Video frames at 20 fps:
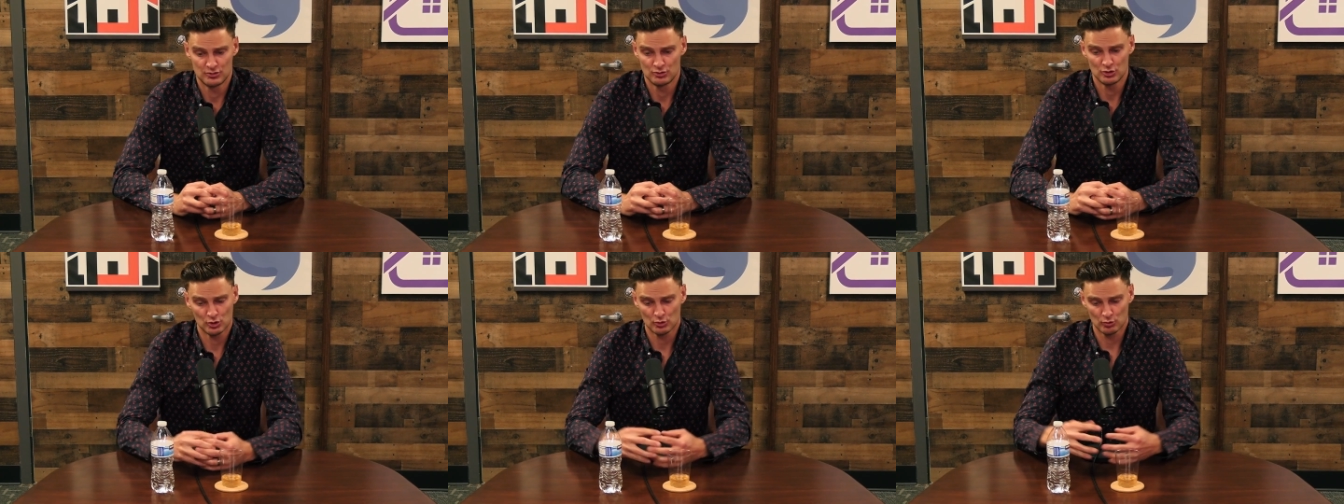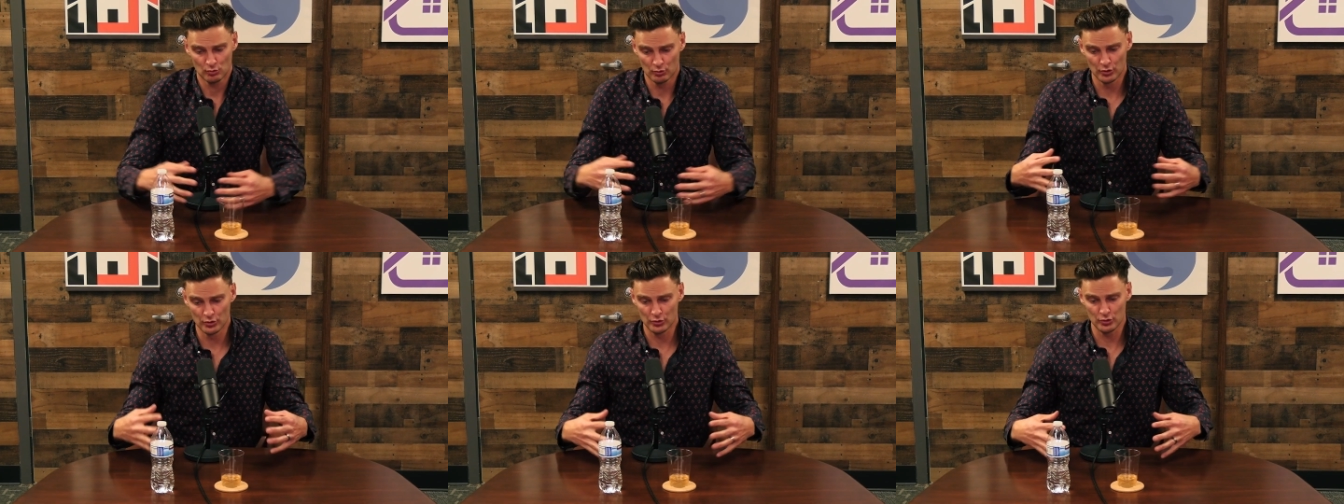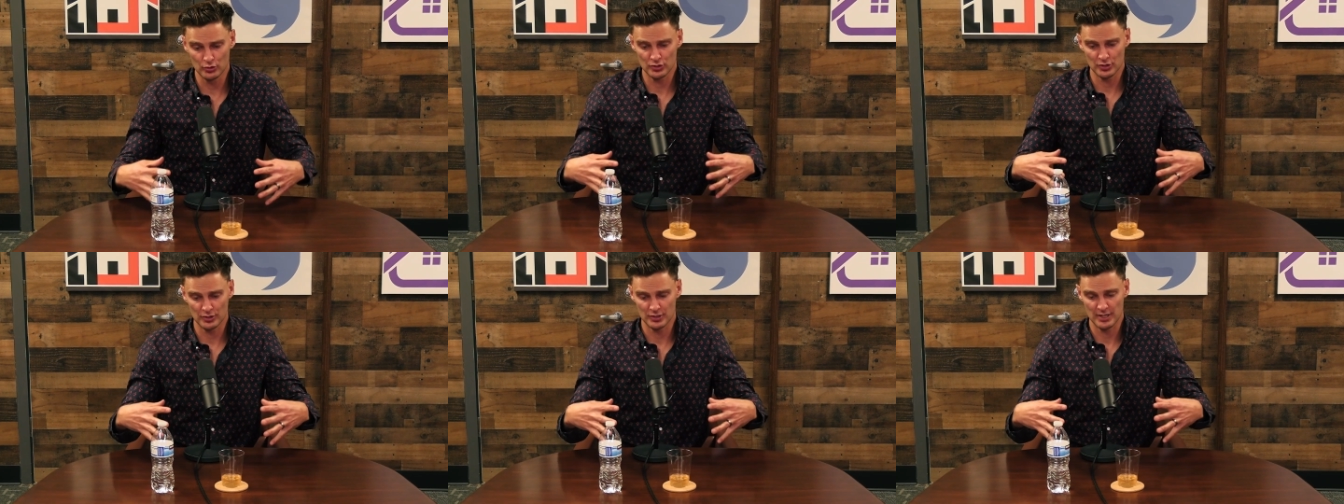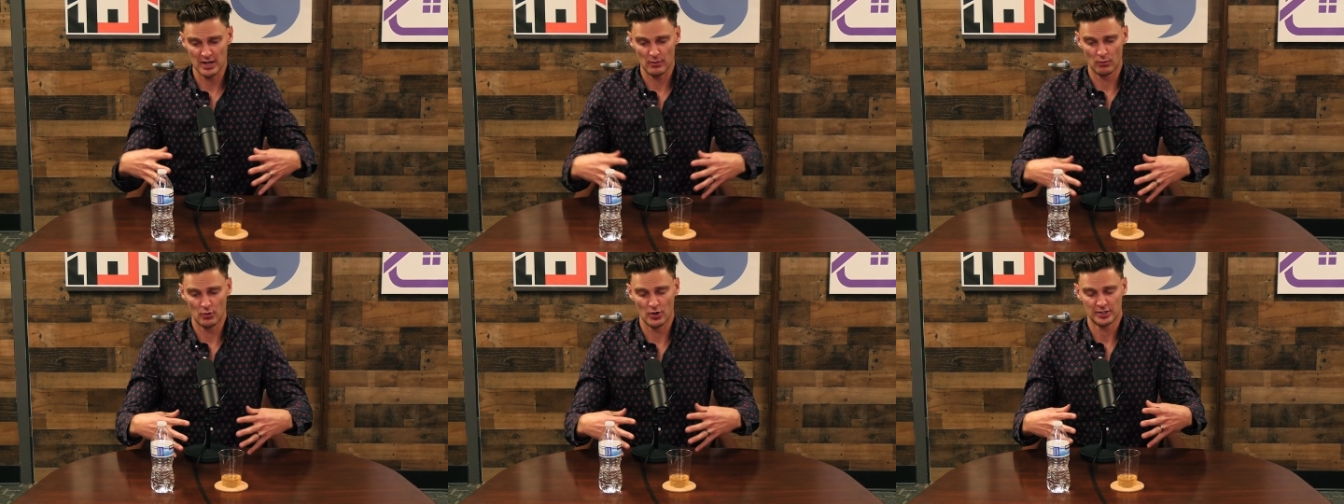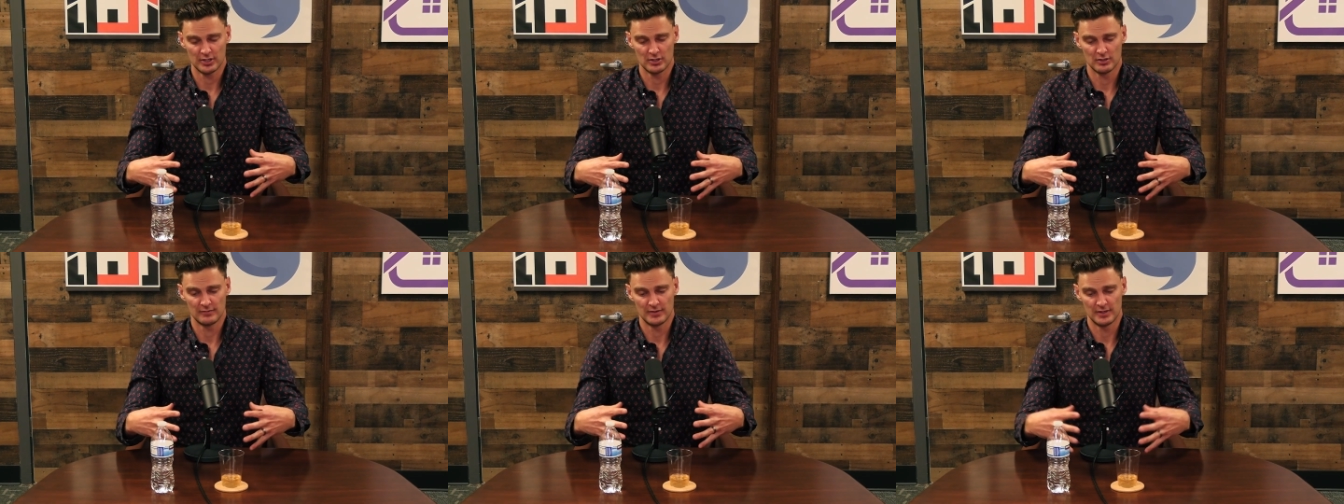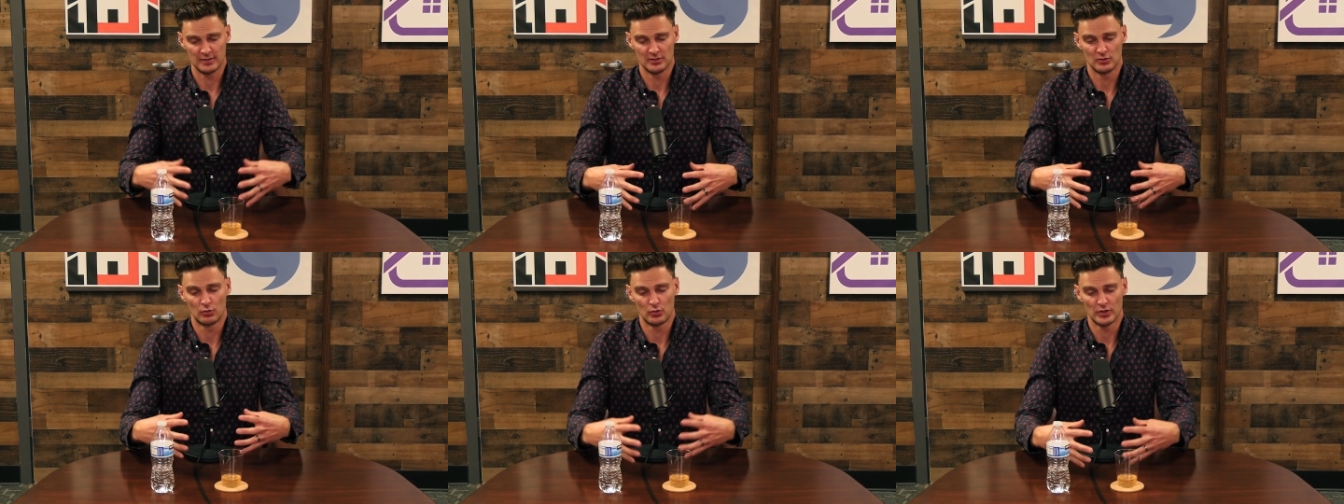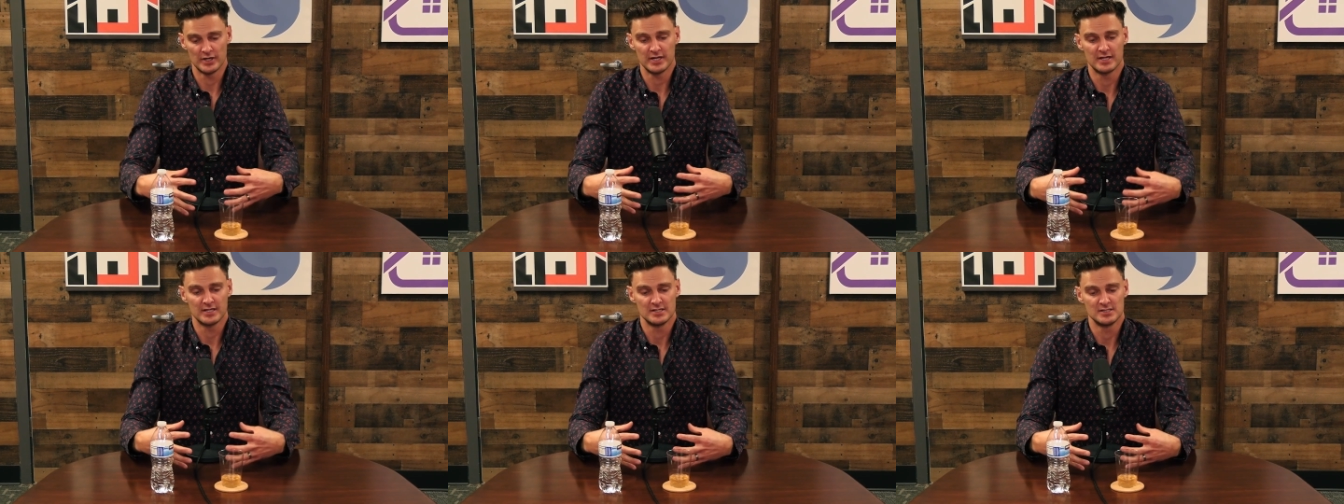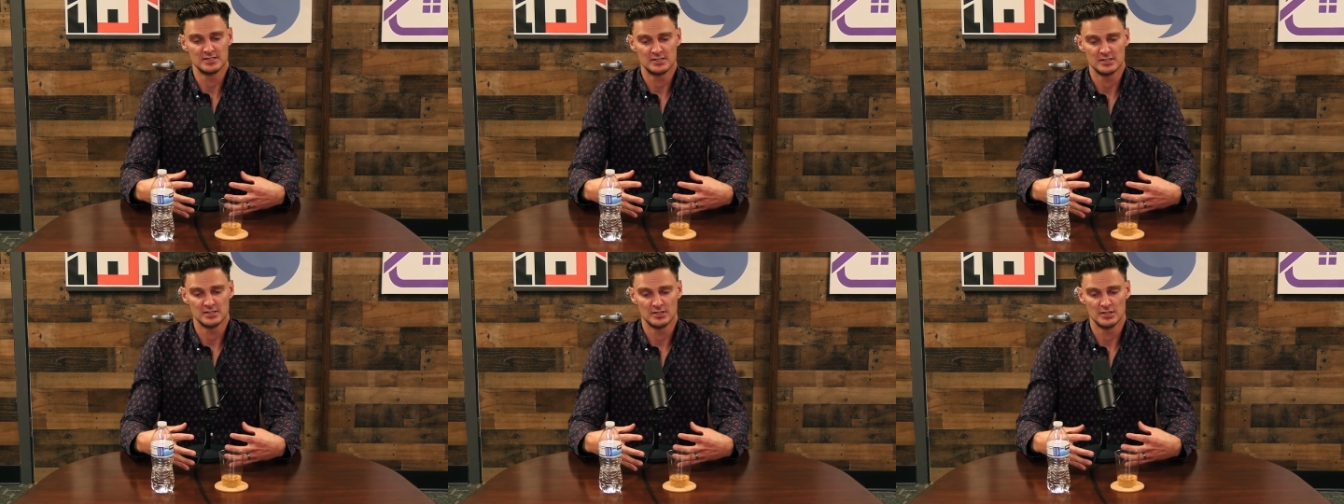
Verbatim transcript: through the networking of in the R E As,